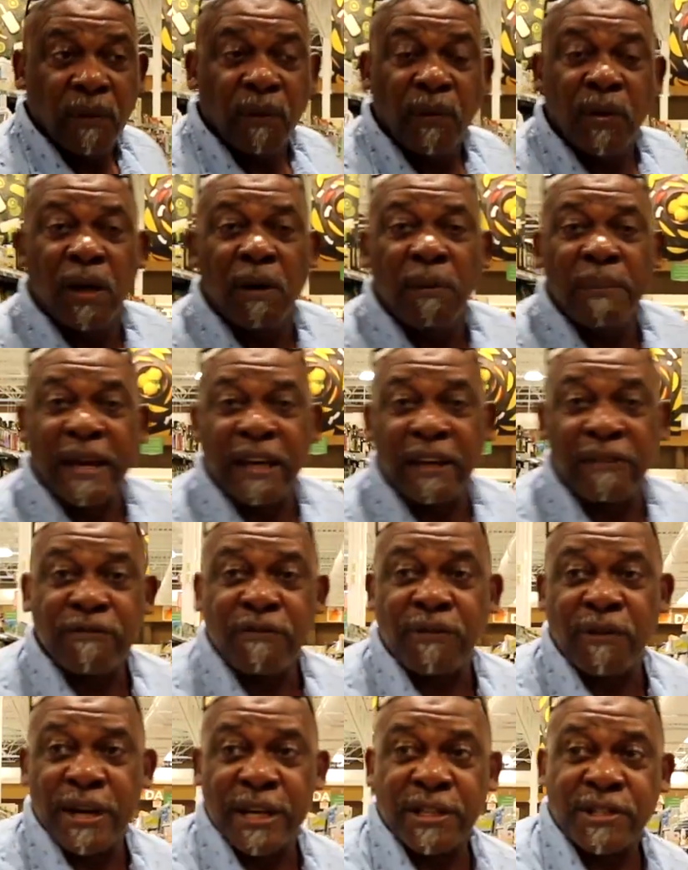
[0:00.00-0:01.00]
We're gonna make it
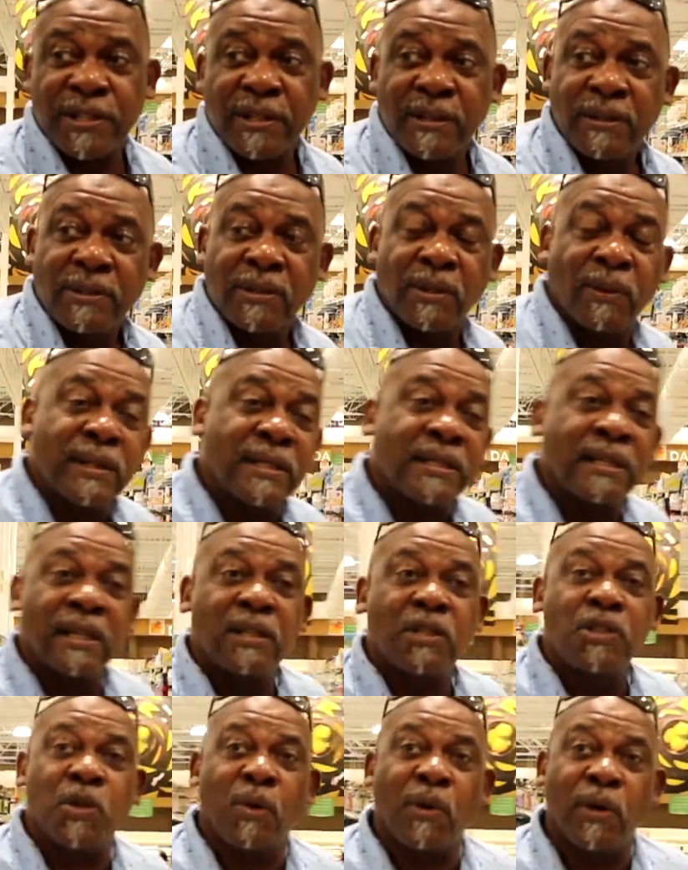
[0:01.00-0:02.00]
fresh. So instead
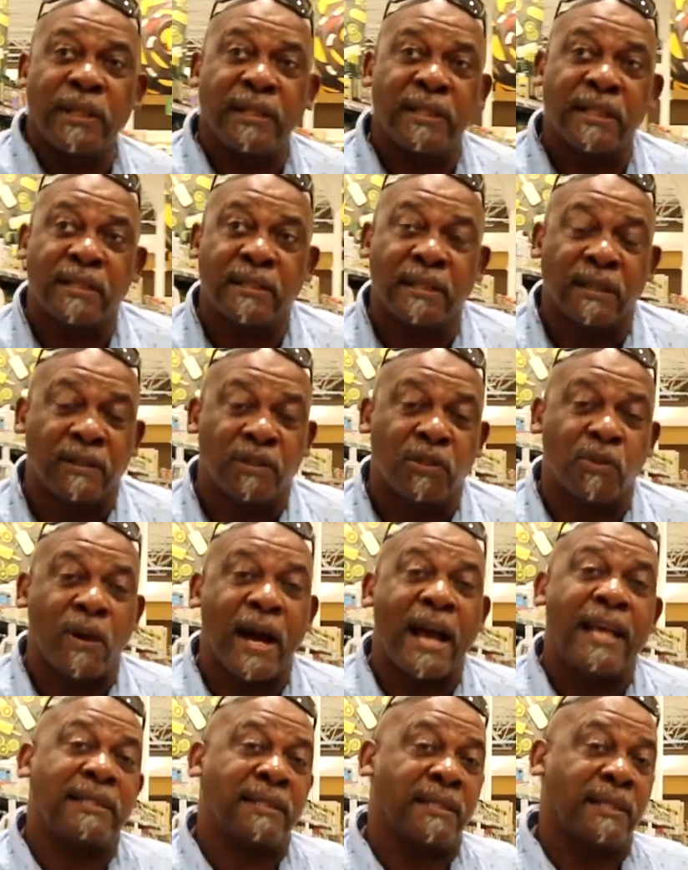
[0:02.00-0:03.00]
of doing this
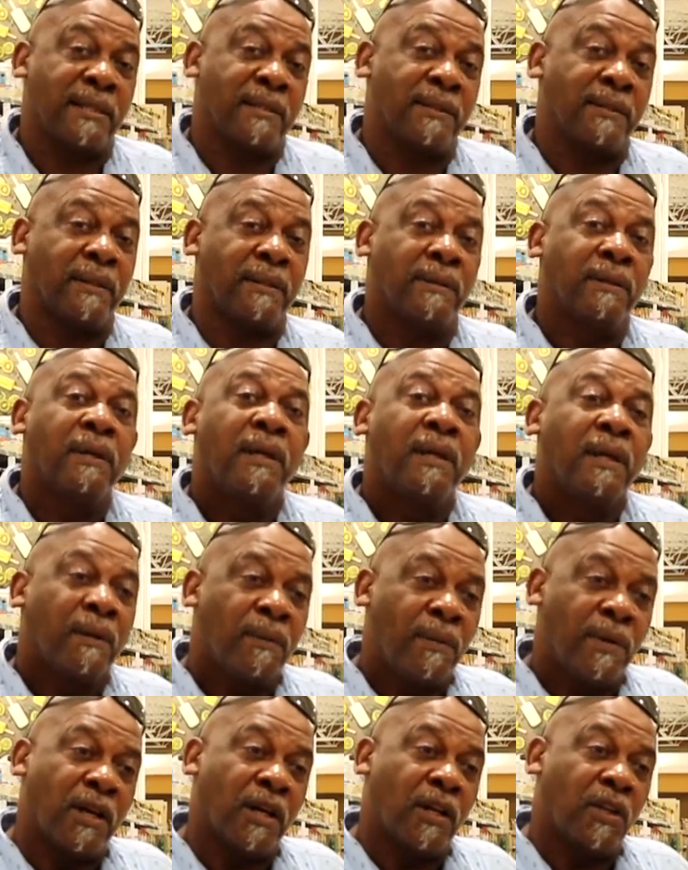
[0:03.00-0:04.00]
dry season,
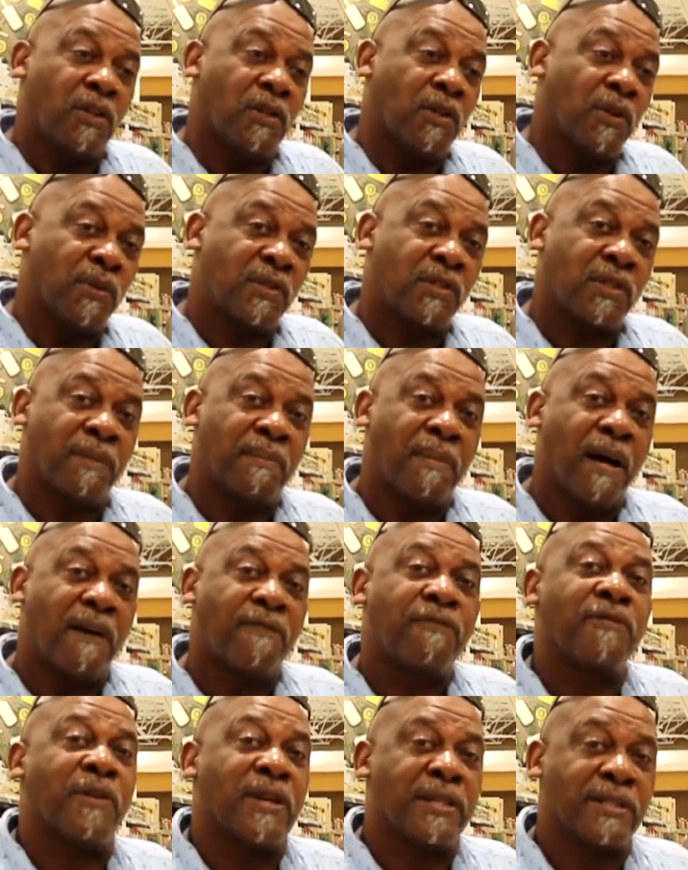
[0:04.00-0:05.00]
we're gonna use some
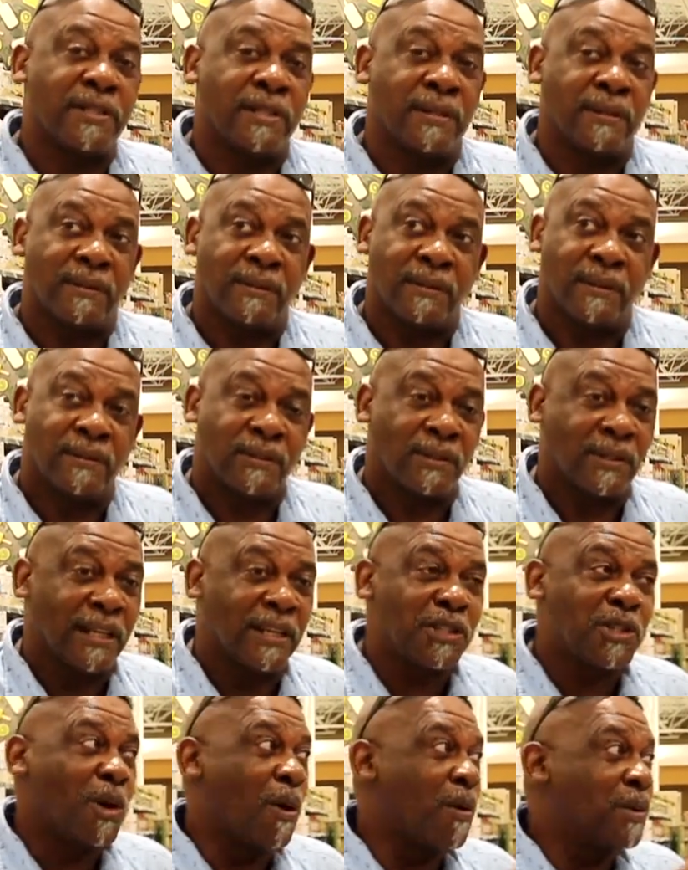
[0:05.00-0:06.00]
fresh seasoning. So
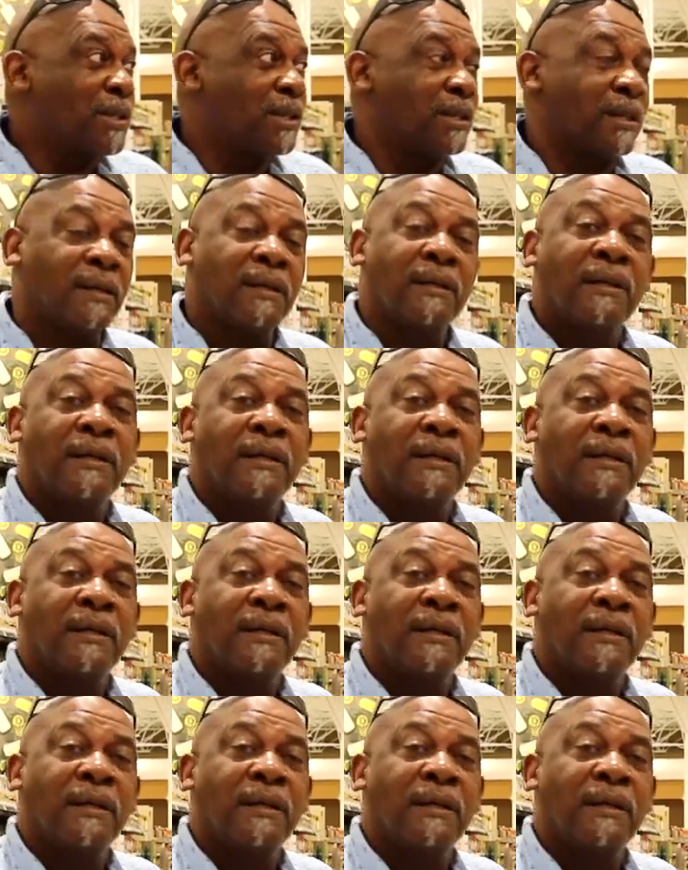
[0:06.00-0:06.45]
let's go to the